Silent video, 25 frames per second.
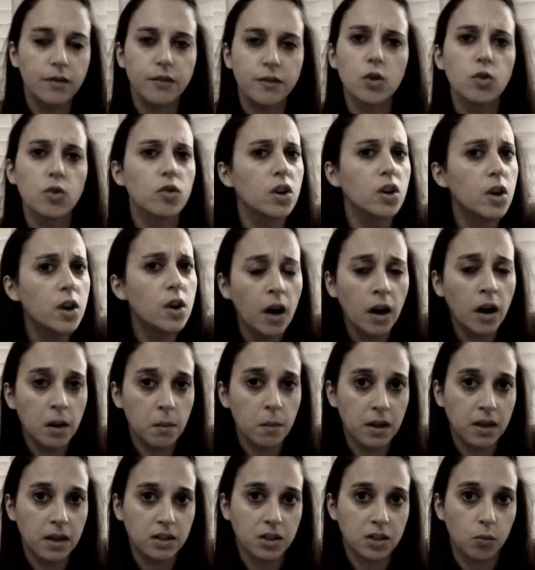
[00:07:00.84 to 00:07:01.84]
if you're a
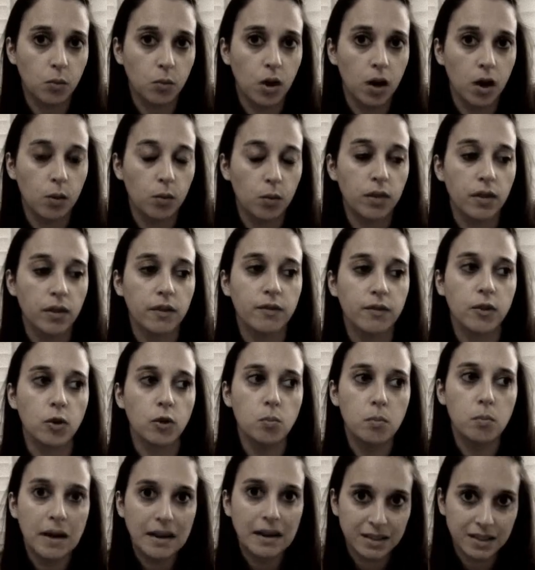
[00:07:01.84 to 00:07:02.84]
nightmare to work with, if
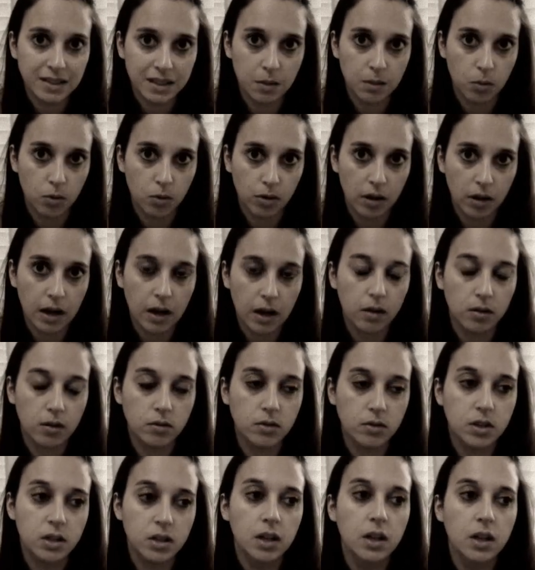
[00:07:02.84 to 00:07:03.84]
you mess them
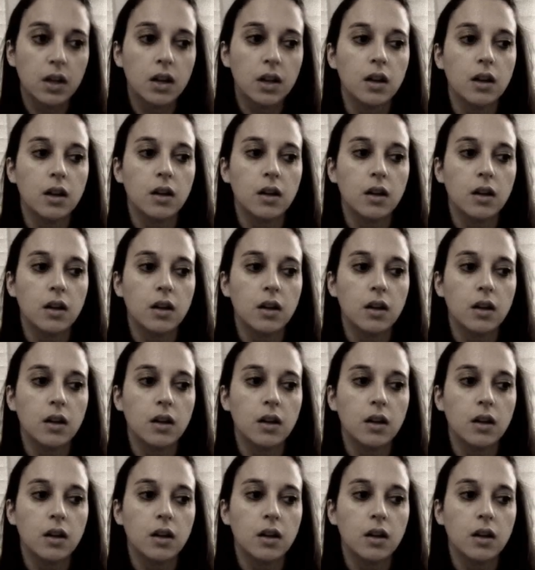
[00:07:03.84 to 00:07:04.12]
around,